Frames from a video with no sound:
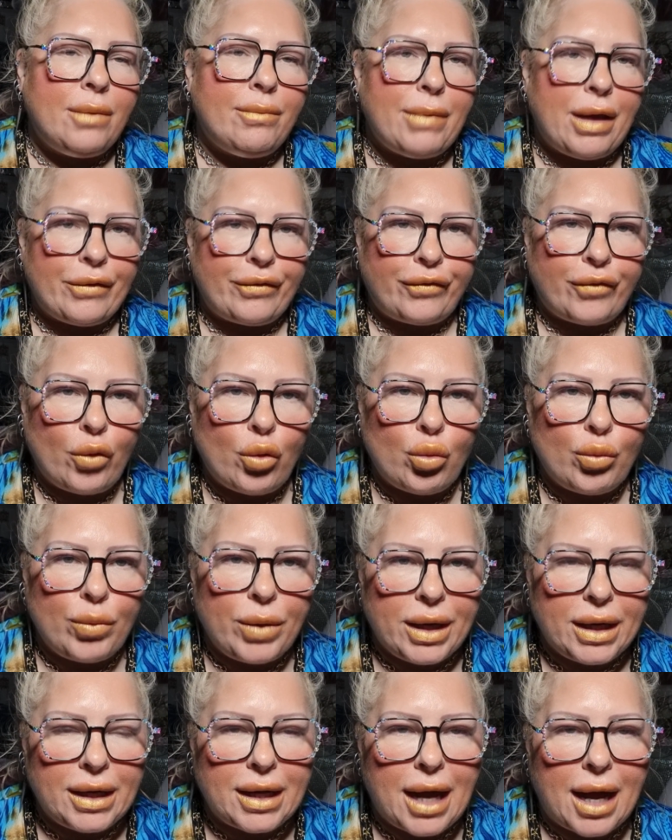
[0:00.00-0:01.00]

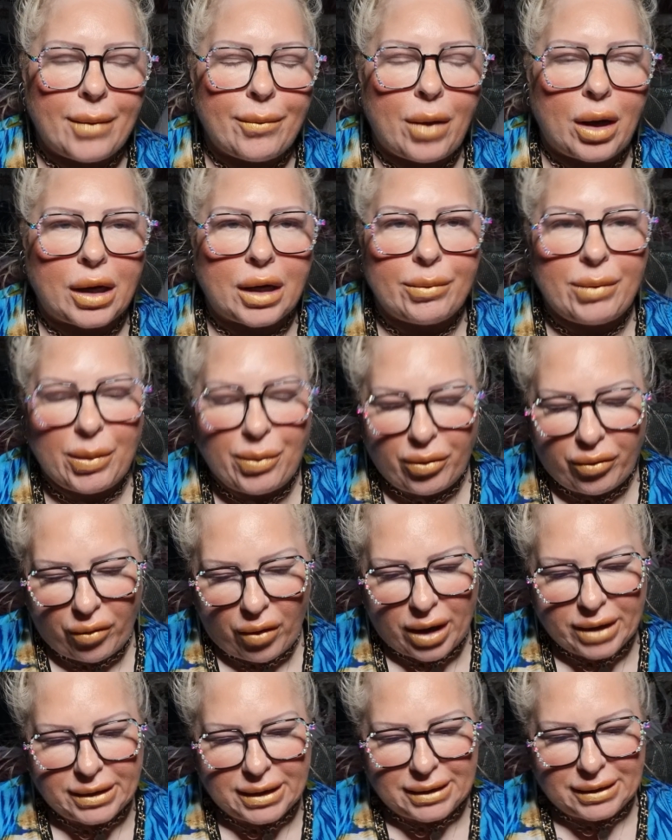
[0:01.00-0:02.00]
metformin and my
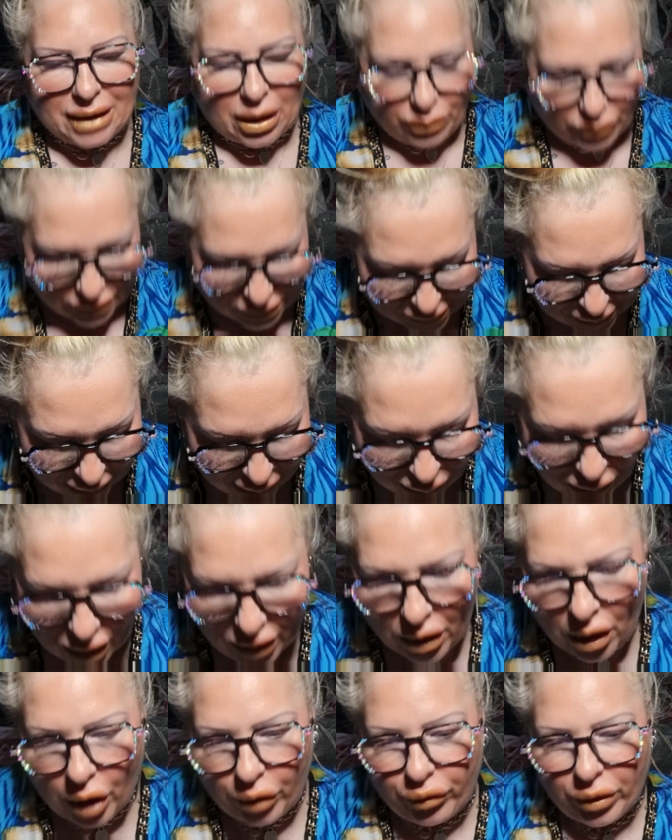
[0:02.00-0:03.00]
glimepiride, it don't seem
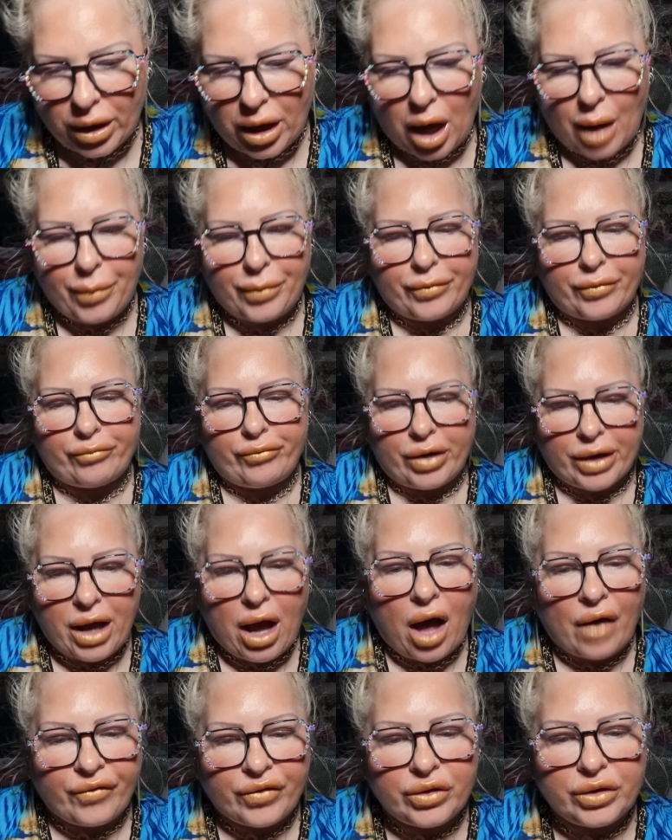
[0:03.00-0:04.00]
like I'd
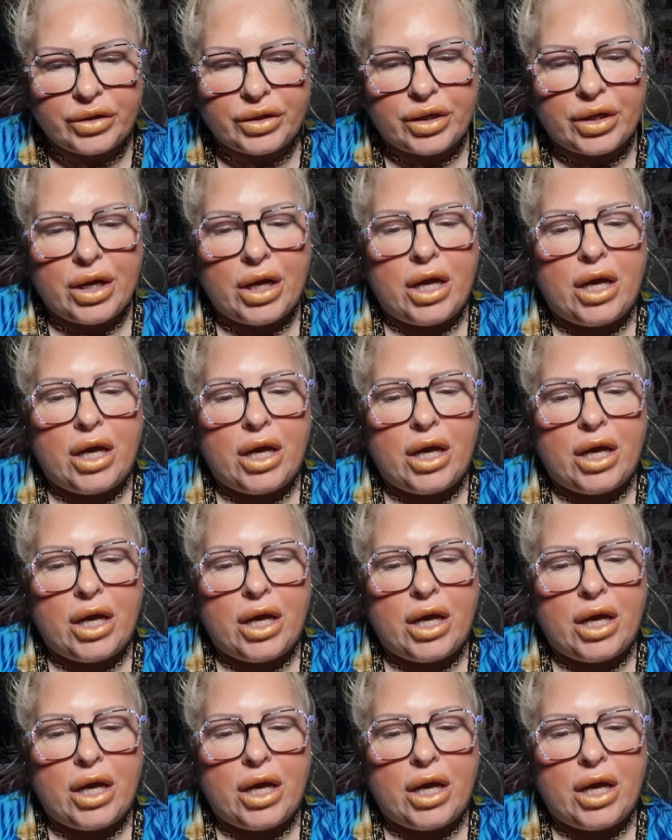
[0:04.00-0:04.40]
recovered,